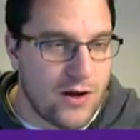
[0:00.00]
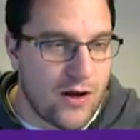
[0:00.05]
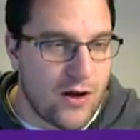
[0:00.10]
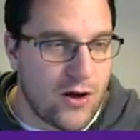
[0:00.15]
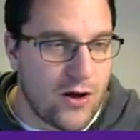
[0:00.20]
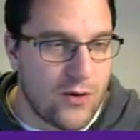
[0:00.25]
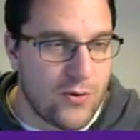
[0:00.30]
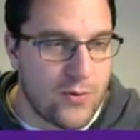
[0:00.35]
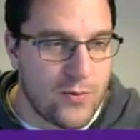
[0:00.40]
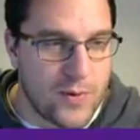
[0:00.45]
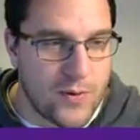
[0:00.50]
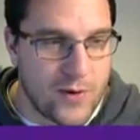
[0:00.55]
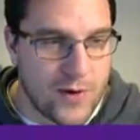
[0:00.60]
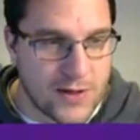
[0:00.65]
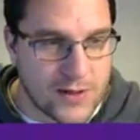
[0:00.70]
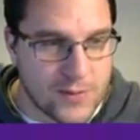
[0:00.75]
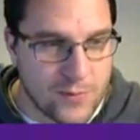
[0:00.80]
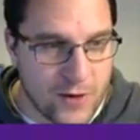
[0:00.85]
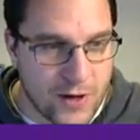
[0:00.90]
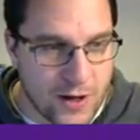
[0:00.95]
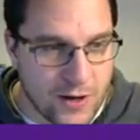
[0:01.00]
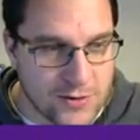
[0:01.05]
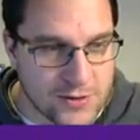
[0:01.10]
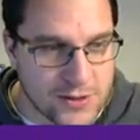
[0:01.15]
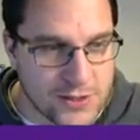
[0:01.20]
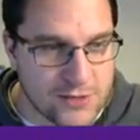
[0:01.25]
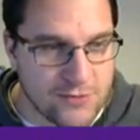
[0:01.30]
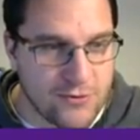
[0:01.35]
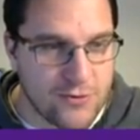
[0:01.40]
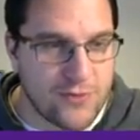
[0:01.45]
I would be willing to bring
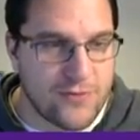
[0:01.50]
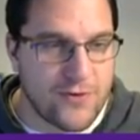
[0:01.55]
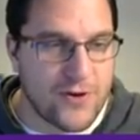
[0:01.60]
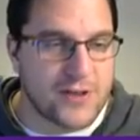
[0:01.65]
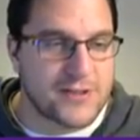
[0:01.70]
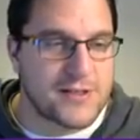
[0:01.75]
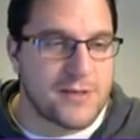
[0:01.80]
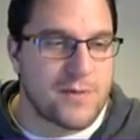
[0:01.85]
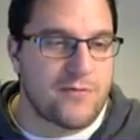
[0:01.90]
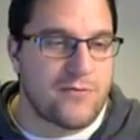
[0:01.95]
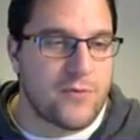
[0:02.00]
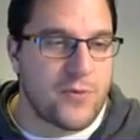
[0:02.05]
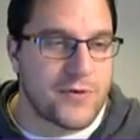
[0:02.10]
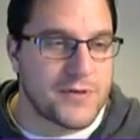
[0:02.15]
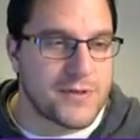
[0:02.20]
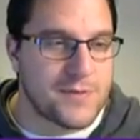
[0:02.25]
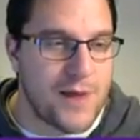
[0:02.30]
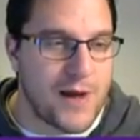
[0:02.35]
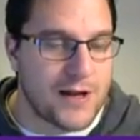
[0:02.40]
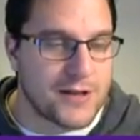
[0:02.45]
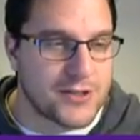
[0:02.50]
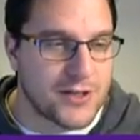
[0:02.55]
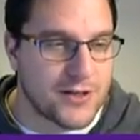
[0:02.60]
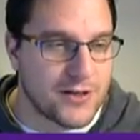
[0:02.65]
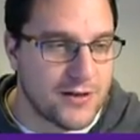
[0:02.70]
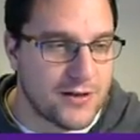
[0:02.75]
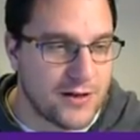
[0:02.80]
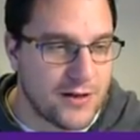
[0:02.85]
youngsters through the first team if appointed manager.